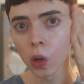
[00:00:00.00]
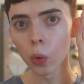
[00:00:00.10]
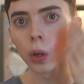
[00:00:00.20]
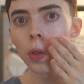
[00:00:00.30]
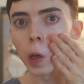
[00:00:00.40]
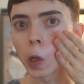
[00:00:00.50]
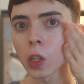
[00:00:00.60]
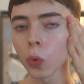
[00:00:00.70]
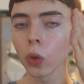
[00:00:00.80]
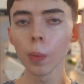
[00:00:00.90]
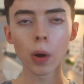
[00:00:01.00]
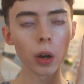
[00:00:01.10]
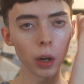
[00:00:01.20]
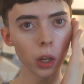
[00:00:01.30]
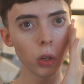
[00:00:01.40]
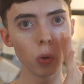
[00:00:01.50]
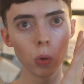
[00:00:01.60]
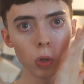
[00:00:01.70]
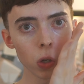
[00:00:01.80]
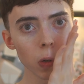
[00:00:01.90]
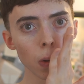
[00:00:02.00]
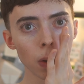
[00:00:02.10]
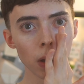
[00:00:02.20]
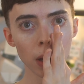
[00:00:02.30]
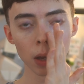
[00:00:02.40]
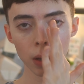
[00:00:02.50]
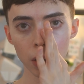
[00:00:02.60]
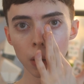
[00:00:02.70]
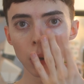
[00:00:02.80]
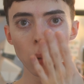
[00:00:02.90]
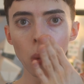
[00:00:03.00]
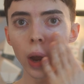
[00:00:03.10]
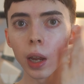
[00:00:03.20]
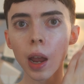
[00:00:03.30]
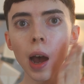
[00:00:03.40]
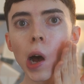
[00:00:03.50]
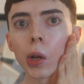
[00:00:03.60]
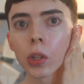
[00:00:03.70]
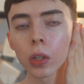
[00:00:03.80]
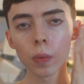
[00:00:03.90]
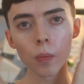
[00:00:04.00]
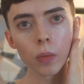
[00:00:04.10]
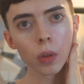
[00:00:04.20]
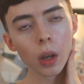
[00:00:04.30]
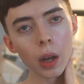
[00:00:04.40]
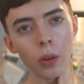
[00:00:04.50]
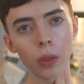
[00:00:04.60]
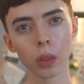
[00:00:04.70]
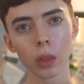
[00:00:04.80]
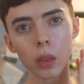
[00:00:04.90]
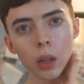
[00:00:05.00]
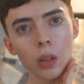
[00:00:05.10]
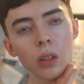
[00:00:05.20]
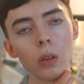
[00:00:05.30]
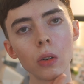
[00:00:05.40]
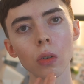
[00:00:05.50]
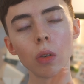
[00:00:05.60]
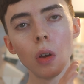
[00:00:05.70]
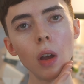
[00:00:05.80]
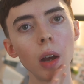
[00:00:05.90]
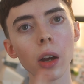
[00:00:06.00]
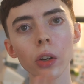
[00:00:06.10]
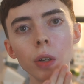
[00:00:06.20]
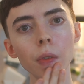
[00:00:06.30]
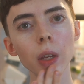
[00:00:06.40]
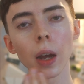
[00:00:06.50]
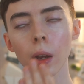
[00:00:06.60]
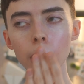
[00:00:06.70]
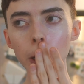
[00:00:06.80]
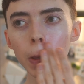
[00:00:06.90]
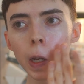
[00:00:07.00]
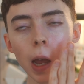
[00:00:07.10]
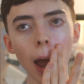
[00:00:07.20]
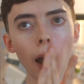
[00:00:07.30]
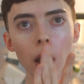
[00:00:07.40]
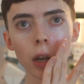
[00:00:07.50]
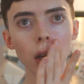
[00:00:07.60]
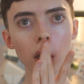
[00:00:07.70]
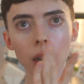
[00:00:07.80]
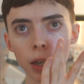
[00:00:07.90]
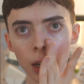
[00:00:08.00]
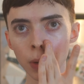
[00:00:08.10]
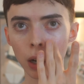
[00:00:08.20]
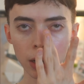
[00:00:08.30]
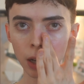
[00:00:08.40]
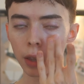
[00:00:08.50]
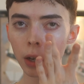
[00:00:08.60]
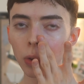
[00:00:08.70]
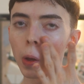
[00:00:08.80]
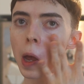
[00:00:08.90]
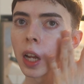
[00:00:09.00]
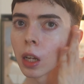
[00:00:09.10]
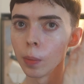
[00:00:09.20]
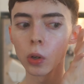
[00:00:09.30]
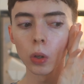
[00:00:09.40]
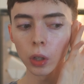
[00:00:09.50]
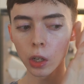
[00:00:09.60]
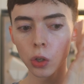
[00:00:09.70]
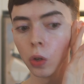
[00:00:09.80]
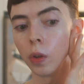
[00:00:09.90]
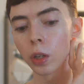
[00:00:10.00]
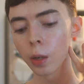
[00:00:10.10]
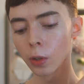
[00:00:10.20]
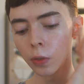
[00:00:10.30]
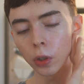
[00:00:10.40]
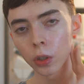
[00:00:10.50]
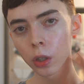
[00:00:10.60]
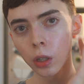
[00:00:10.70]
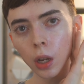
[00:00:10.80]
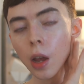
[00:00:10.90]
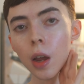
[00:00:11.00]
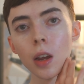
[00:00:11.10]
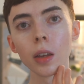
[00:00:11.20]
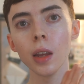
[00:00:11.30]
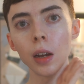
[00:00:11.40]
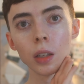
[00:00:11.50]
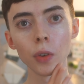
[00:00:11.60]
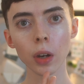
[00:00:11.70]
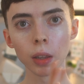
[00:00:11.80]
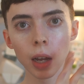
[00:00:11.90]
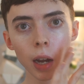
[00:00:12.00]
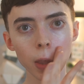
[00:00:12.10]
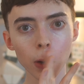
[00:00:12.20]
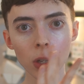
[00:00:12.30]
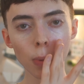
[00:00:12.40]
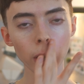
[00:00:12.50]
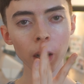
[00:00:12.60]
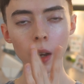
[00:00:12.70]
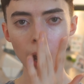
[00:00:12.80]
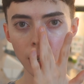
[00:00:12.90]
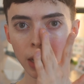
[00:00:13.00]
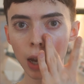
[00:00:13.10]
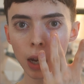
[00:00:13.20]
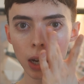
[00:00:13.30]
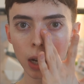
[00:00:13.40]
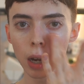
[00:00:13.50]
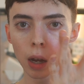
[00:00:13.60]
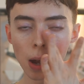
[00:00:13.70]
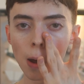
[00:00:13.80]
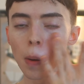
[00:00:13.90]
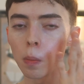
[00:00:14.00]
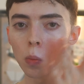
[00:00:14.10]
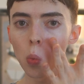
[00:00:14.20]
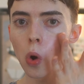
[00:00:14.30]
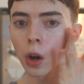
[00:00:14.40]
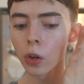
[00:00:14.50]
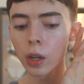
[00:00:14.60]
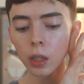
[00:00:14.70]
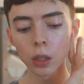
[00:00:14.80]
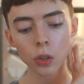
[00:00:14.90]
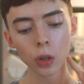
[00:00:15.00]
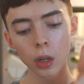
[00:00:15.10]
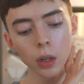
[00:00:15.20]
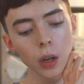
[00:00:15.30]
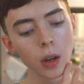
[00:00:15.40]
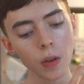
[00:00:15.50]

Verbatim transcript: what do you think? Does it really impart a huge white cast? I don't think so. I don't even think, because I don't think it had titanium dioxide. I think it only had chemical, like two of those chemical filters. Yeah, it's very light. I think it was marketed as a um, watery sunscreen.